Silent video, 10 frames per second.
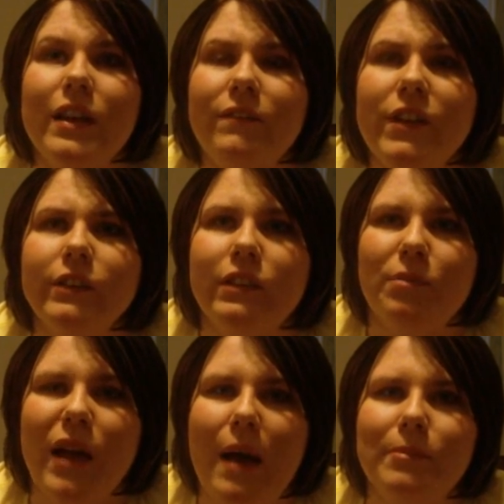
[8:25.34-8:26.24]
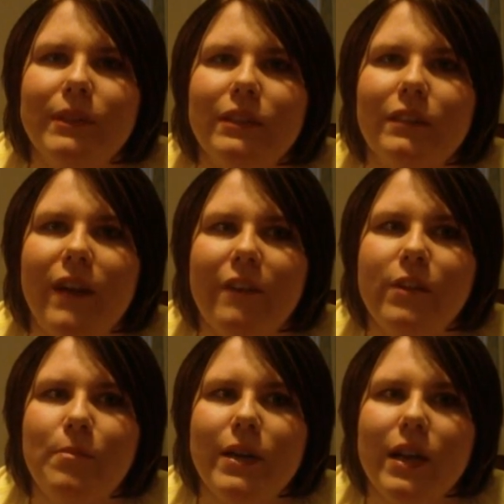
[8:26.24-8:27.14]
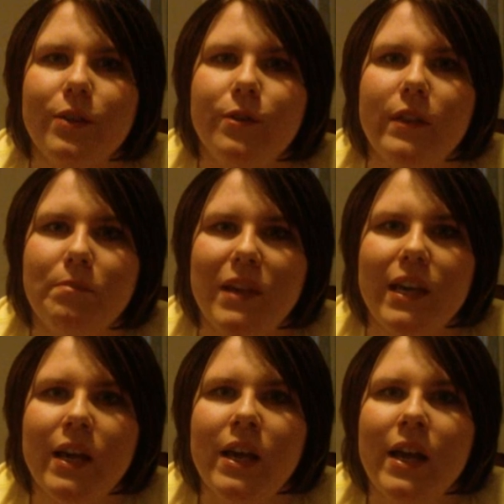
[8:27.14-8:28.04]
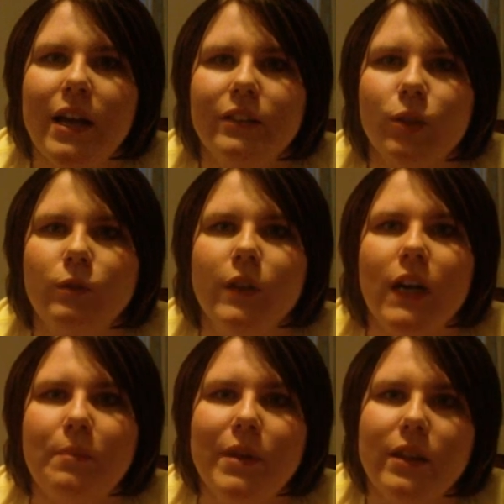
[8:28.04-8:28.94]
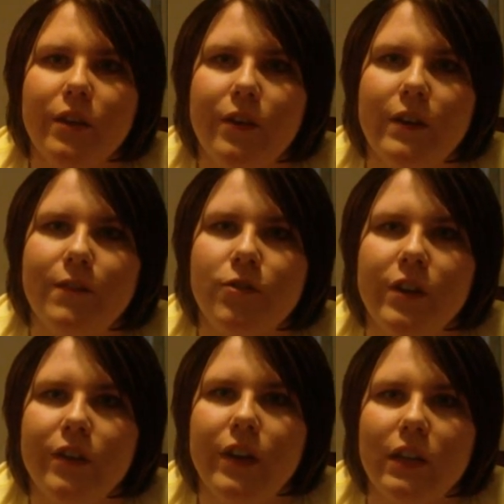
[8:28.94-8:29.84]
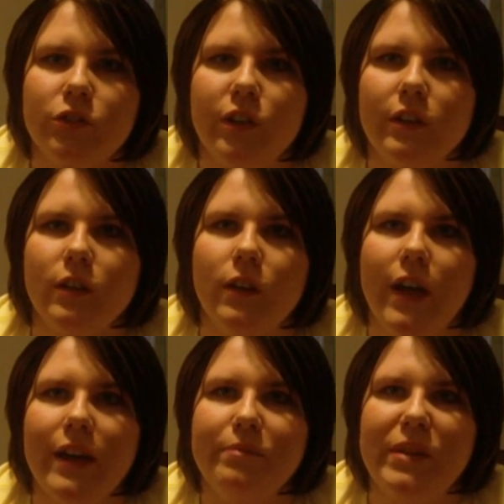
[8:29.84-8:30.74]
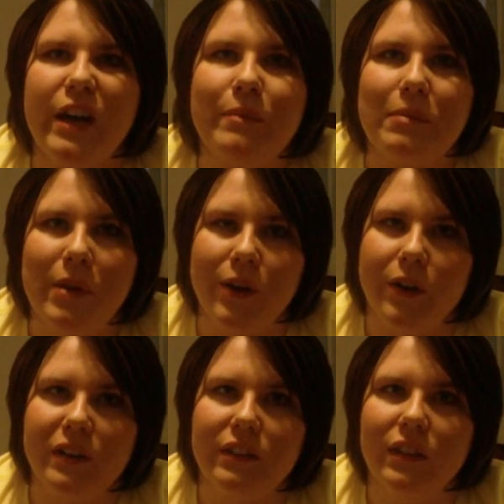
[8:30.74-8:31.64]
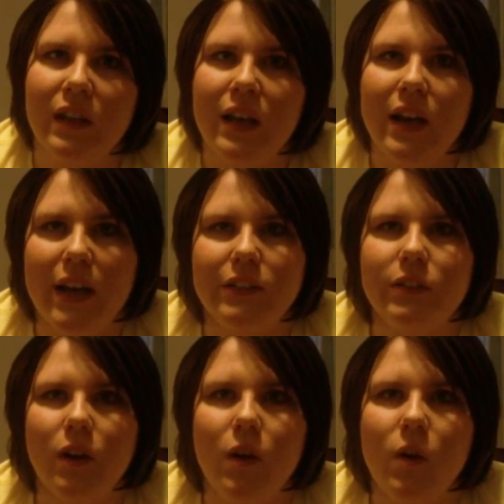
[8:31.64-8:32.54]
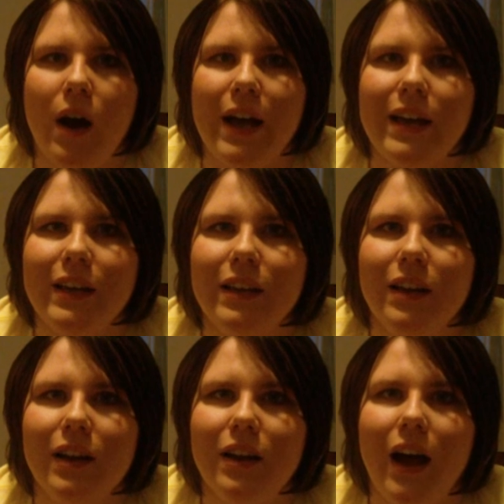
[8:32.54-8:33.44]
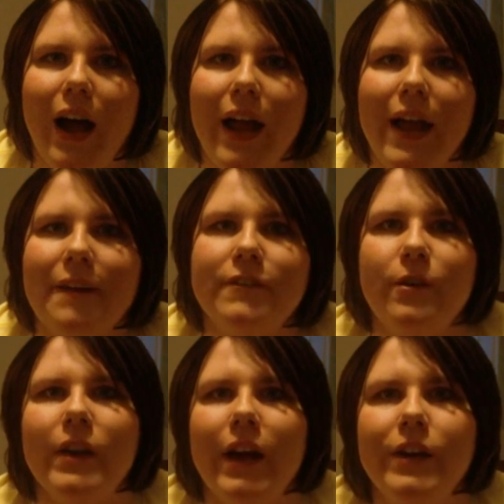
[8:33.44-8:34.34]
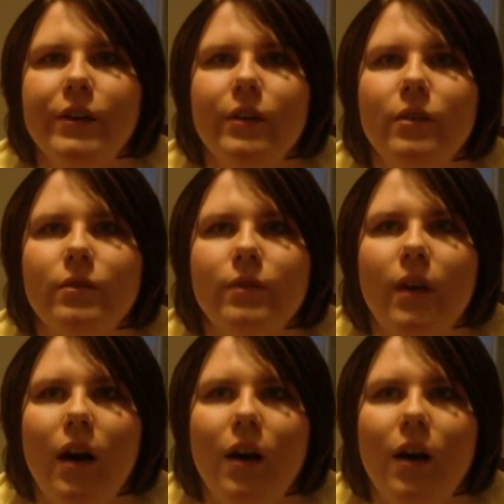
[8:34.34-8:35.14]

it feels sometimes as if everybody other than me is overcoming their infertility struggle and becoming parents. And so I have to kind of